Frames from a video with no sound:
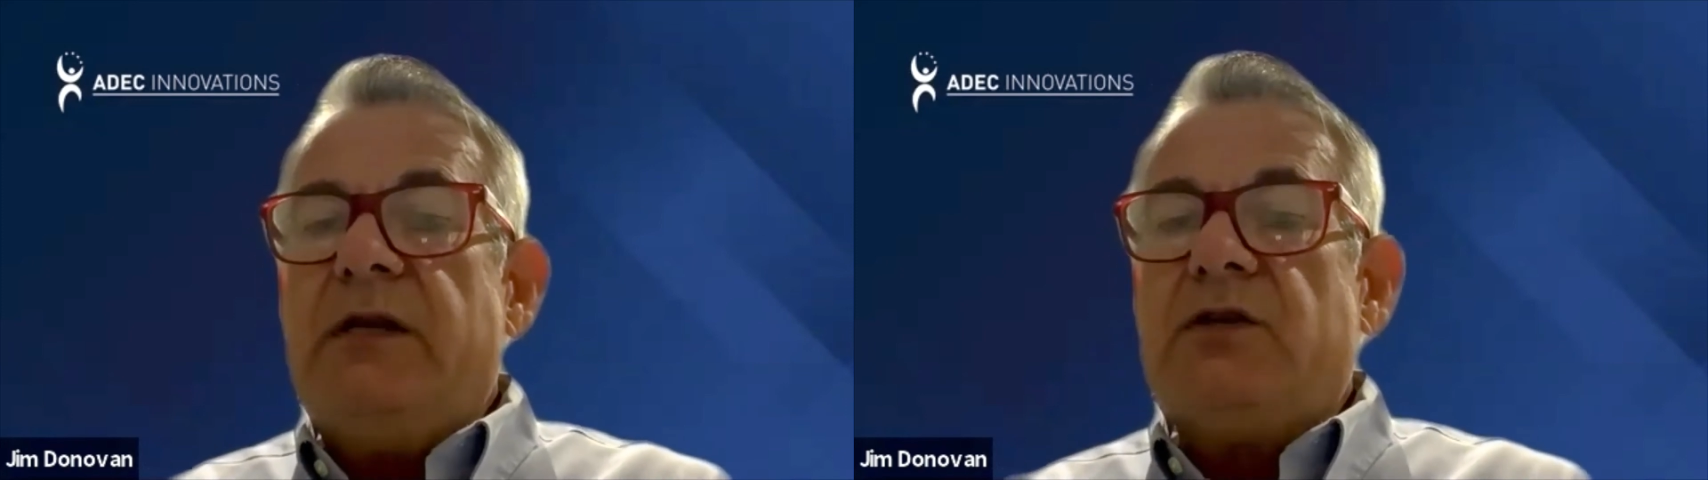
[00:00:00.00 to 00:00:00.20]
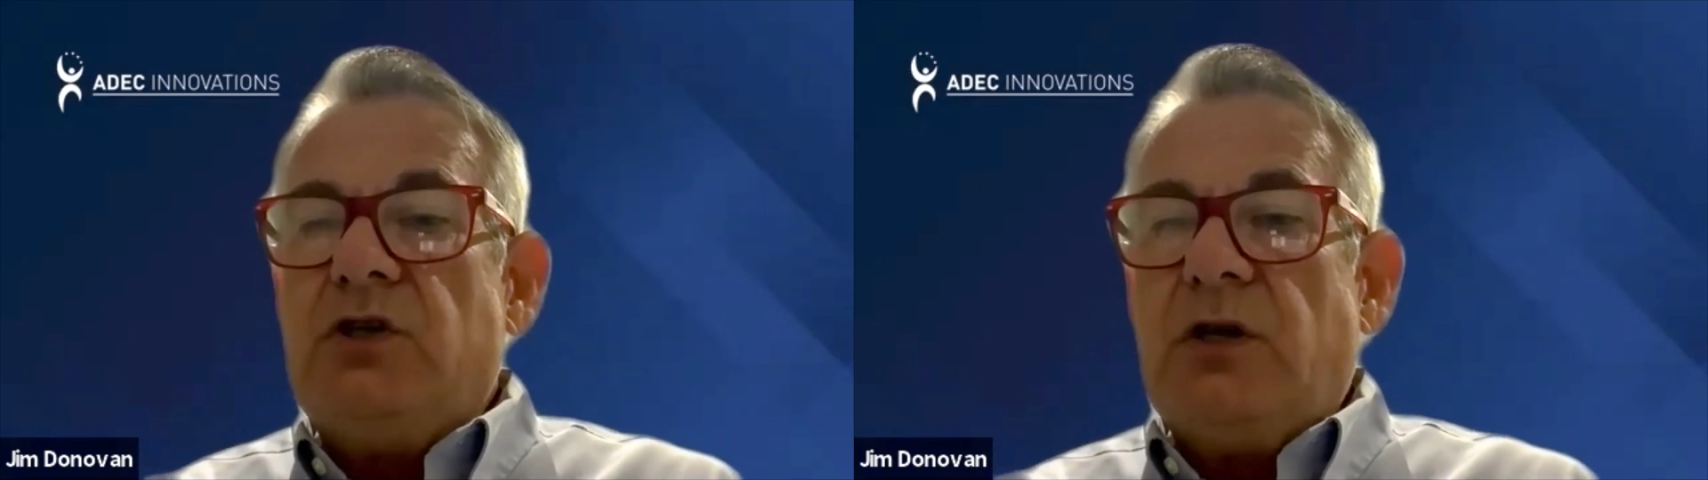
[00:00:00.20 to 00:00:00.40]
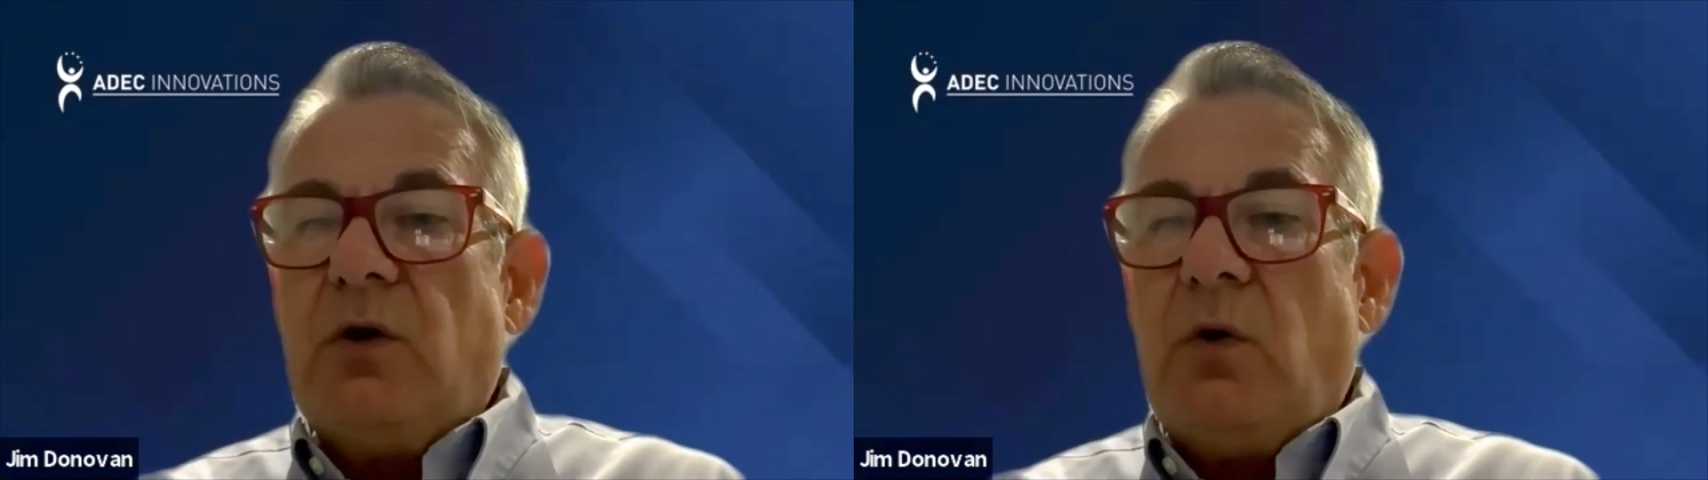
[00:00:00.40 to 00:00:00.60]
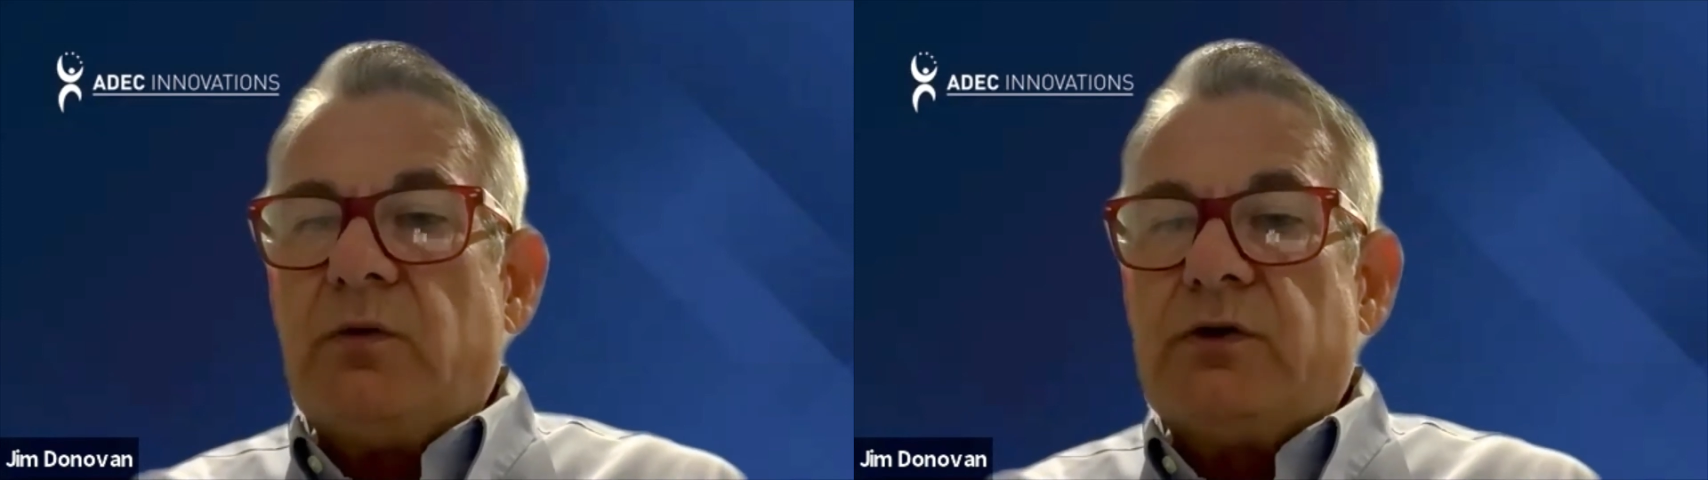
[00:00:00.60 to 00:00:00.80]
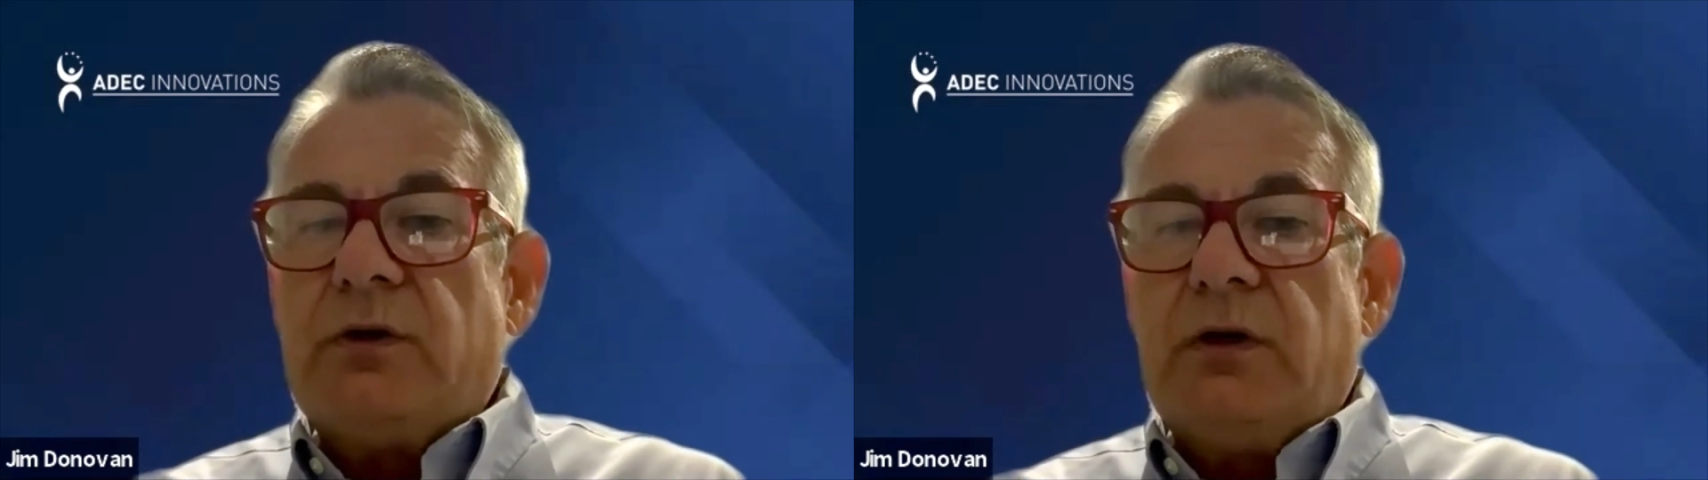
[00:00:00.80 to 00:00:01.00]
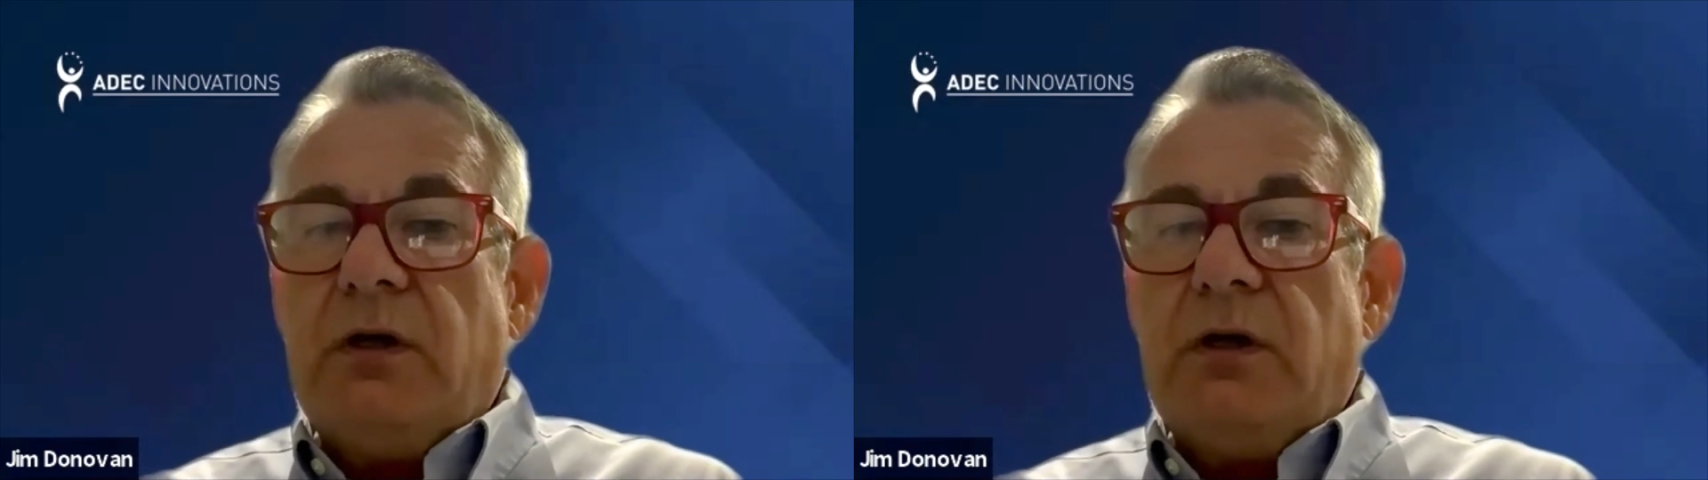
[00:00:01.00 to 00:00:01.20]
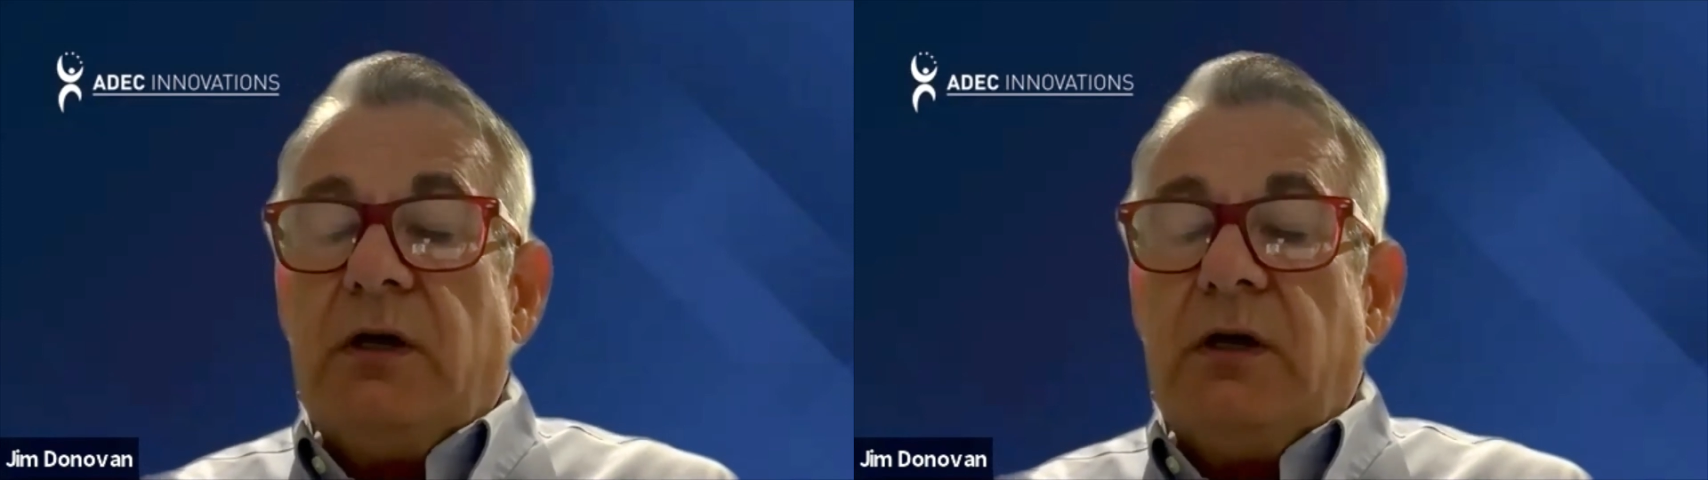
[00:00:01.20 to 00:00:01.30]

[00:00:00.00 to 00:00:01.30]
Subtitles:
ESG goals.